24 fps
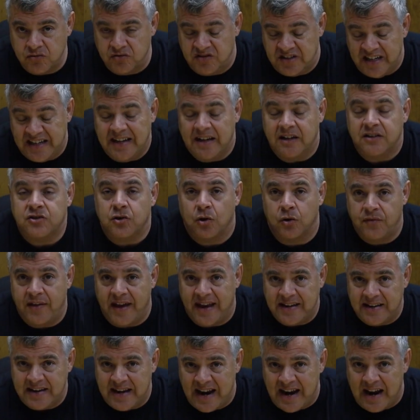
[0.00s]
dent or
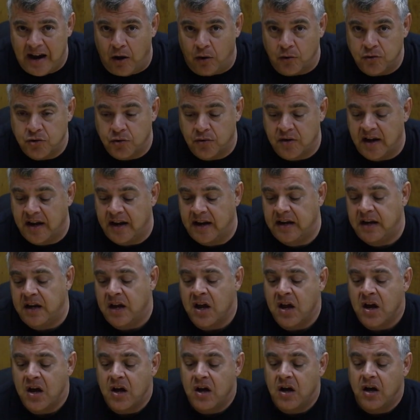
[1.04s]
that gouge, okay?
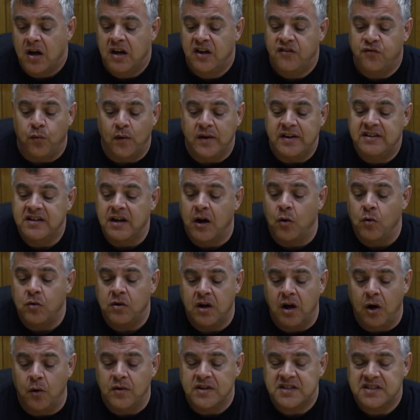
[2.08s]
If we don't
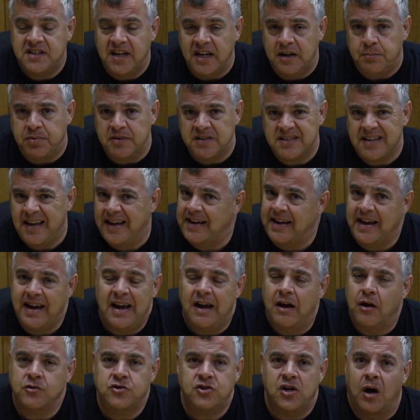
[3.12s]
go as deep as that
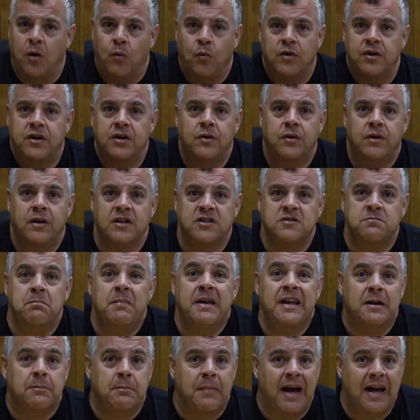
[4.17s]
gouge, all we're doing is
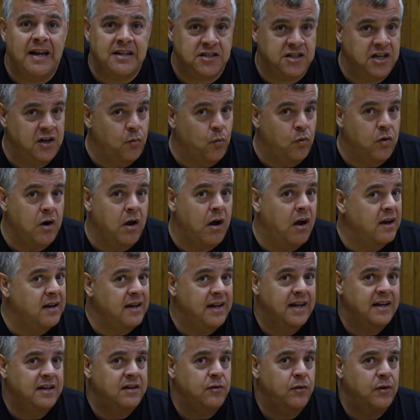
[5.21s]
minimizing it. We're not
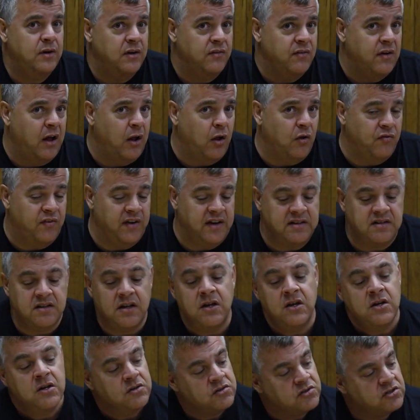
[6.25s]
getting rid of all of it.
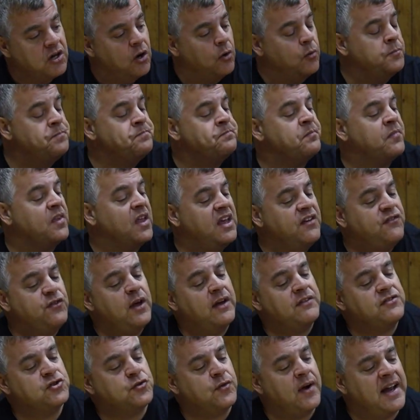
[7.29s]
So if you
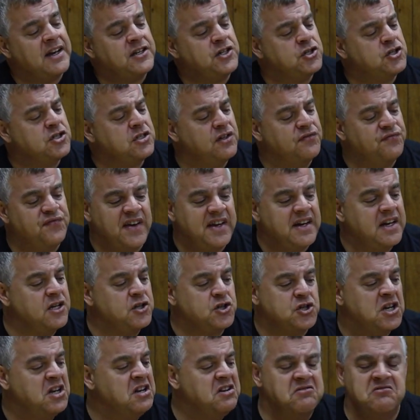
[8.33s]
have scratches in the
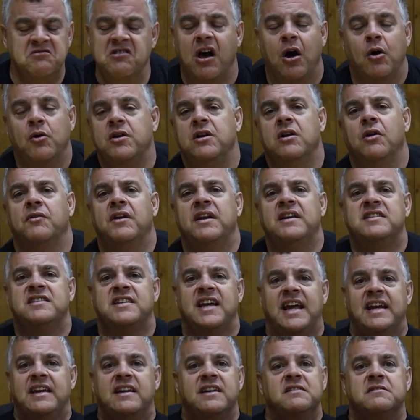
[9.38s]
finish, no, you don't need to
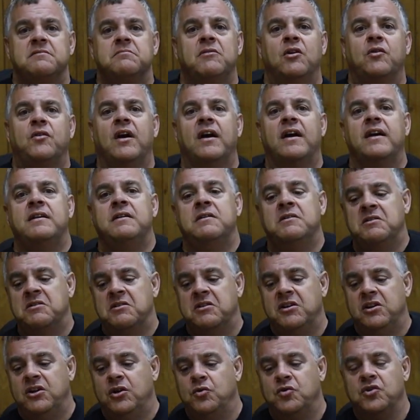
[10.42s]
sand it, okay?
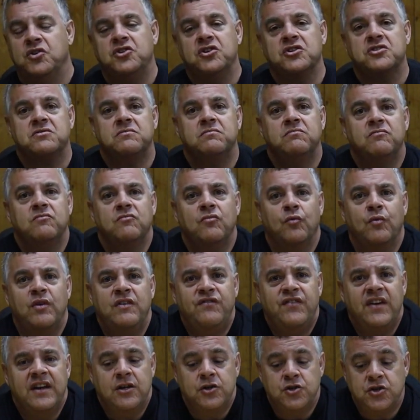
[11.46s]
You can just
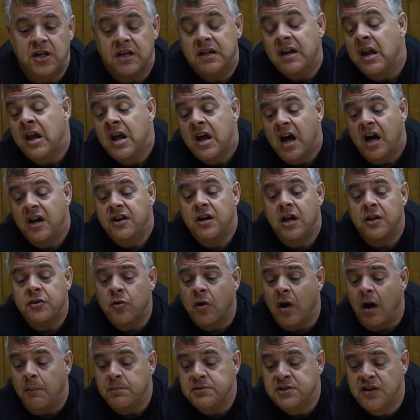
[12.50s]
refinish it.
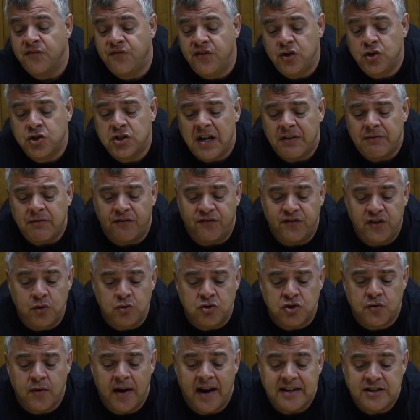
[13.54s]
Another option, if you just have a few
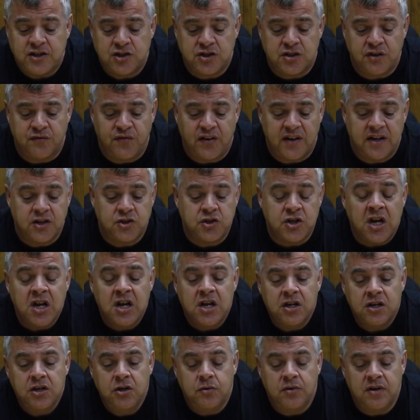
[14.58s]
scratches in the finish,
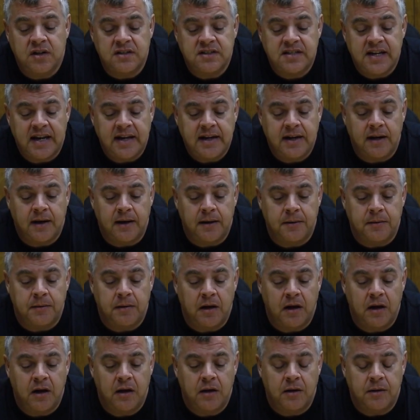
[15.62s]
you can take an
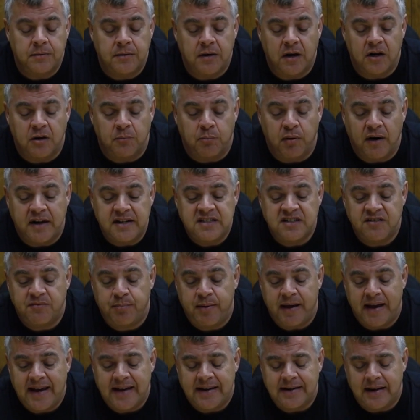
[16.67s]
abrasive
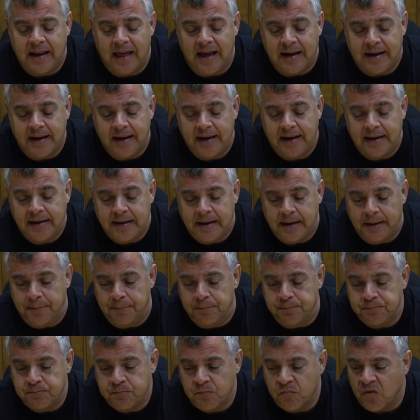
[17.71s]
pad like a
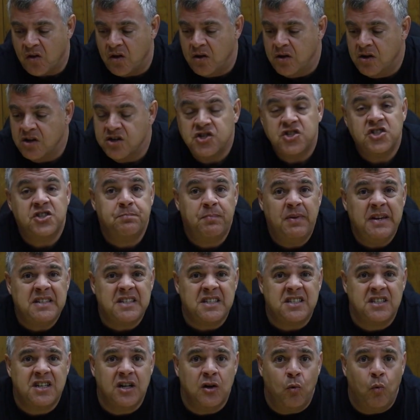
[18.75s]
piece of
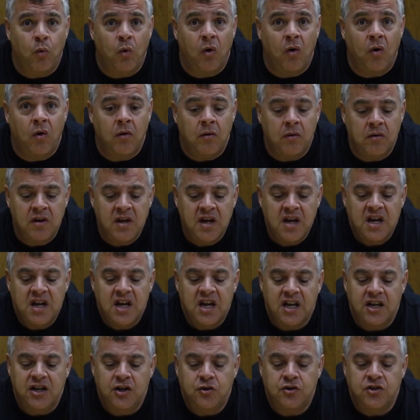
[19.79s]
steel wool,
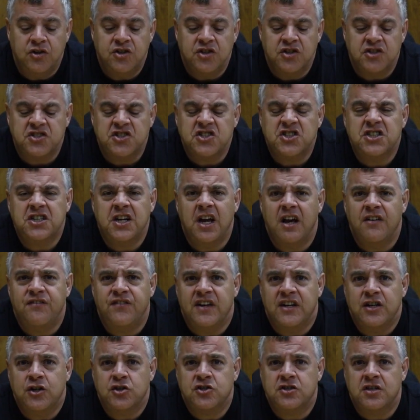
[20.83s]
and you can just scuff
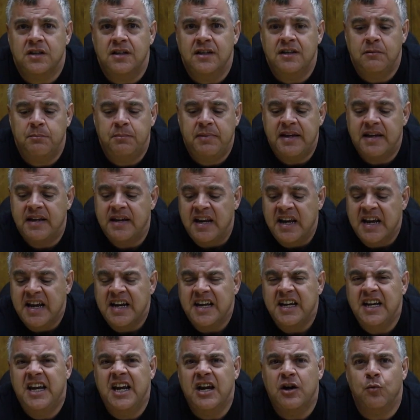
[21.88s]
it just a little bit.
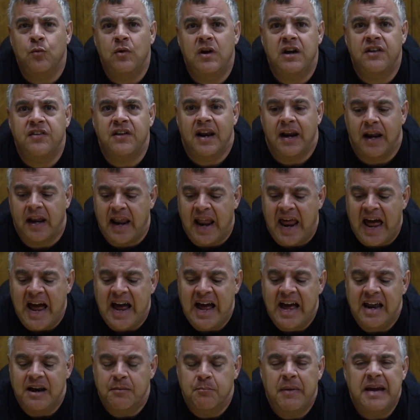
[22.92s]
Get rid of that
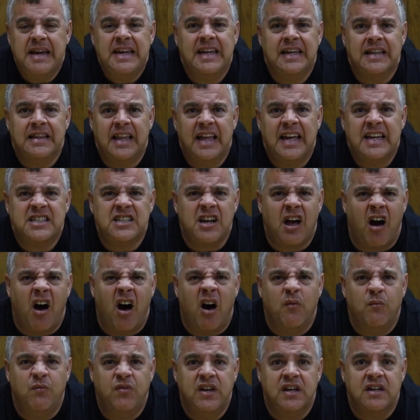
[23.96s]
line. Make it less
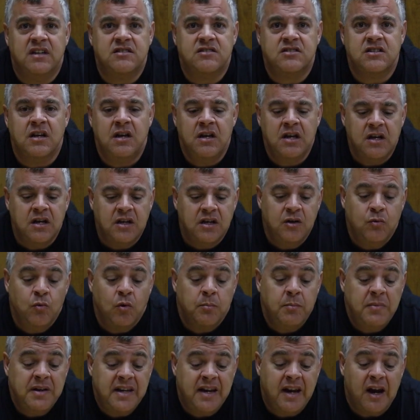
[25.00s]
obvious. You
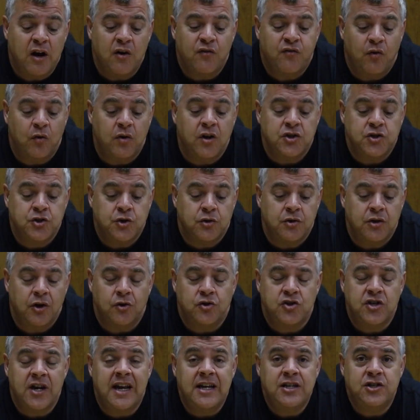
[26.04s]
want to be careful because you're
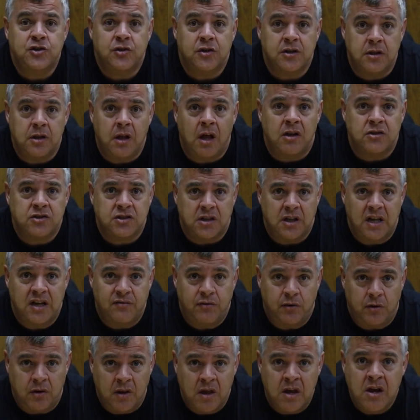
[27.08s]
changing the gloss
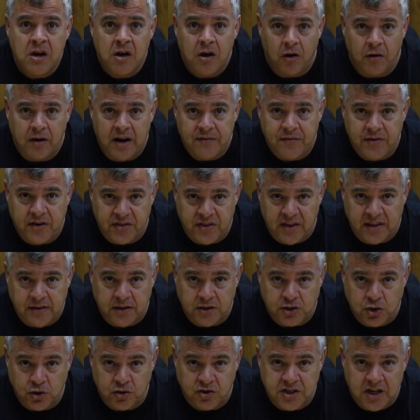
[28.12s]
level on everything
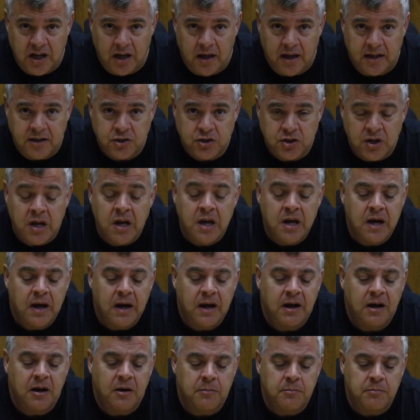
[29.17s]
that you touch.
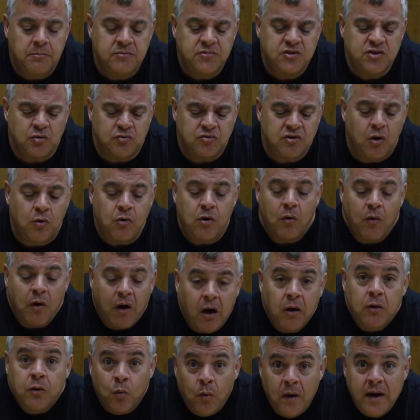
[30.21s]
So don't go
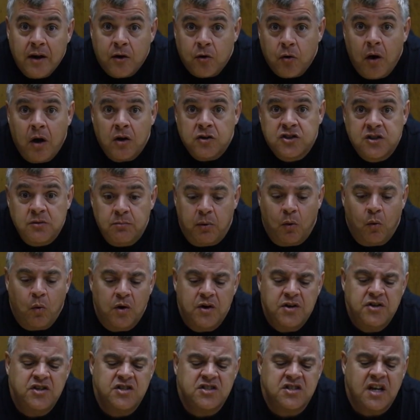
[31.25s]
all the way across the
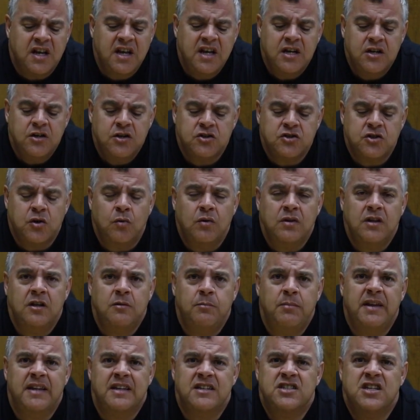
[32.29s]
board. Just go a little
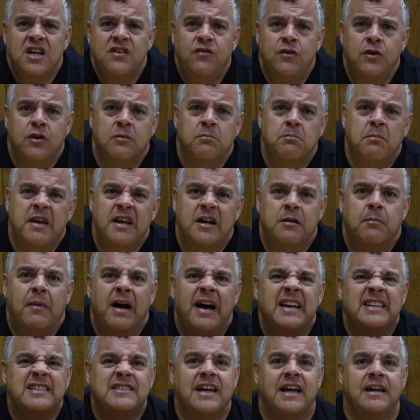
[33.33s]
bit and see if you can
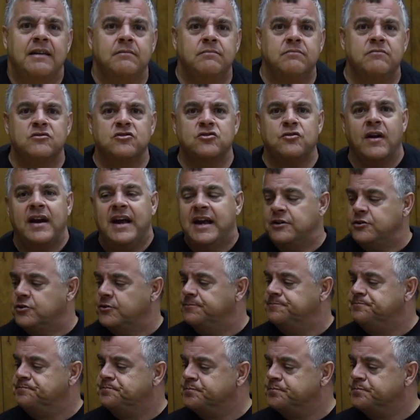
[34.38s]
minimize that scratch.